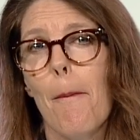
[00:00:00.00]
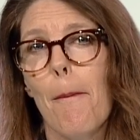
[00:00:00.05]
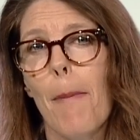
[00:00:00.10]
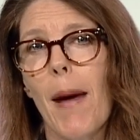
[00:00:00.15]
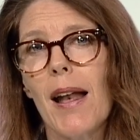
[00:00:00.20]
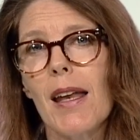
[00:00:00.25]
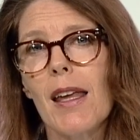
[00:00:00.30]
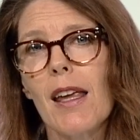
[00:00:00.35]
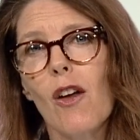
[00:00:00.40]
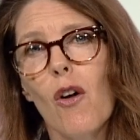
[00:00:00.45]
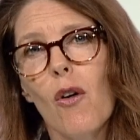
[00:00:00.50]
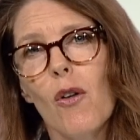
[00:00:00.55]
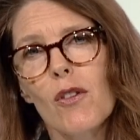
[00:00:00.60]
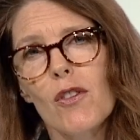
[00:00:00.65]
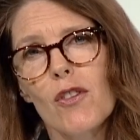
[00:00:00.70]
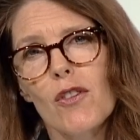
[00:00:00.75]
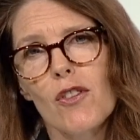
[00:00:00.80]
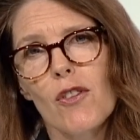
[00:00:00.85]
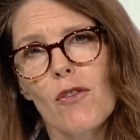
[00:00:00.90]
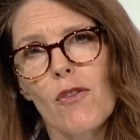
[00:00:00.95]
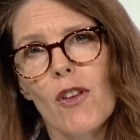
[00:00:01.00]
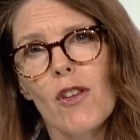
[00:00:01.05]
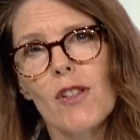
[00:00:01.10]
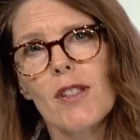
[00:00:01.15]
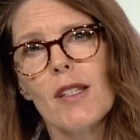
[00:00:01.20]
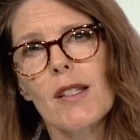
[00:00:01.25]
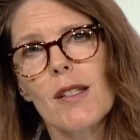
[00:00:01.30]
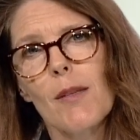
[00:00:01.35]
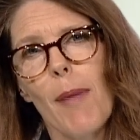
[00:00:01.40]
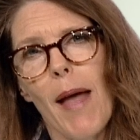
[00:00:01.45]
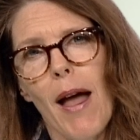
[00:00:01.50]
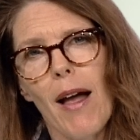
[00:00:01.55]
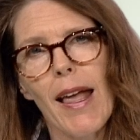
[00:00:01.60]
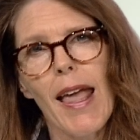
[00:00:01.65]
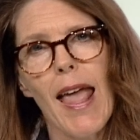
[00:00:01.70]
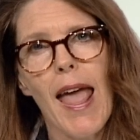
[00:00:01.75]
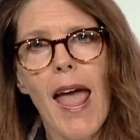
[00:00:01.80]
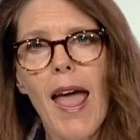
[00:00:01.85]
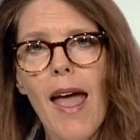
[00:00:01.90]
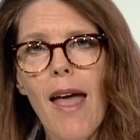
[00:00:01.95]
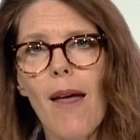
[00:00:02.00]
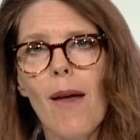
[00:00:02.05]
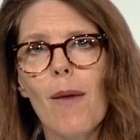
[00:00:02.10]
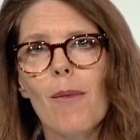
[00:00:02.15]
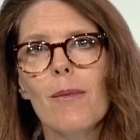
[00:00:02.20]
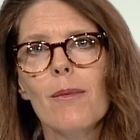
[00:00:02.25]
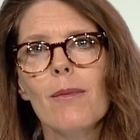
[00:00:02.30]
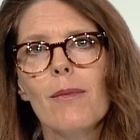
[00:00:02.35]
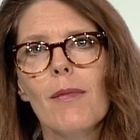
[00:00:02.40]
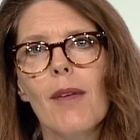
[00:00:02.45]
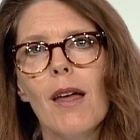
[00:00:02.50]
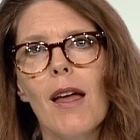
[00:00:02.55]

But in controversies about CAM,